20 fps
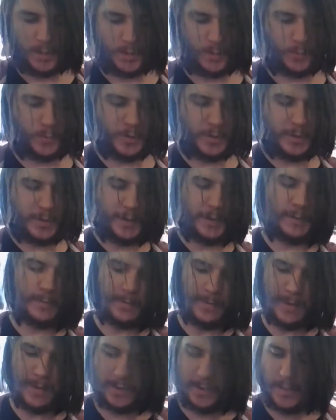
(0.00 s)
the one
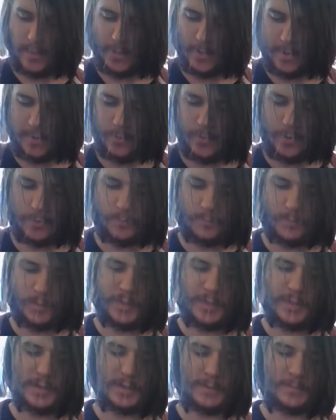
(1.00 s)
that came
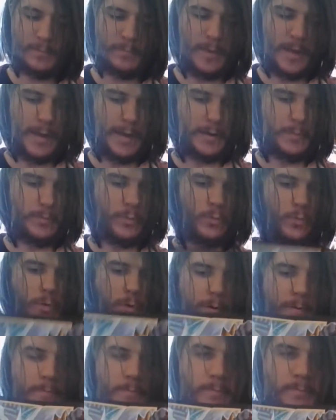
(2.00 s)
with this bad
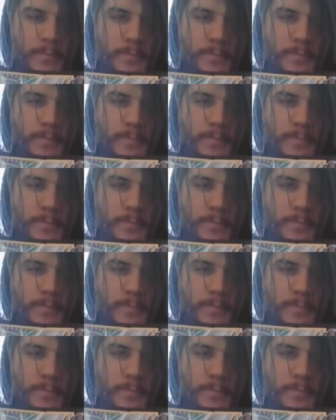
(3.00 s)
boy.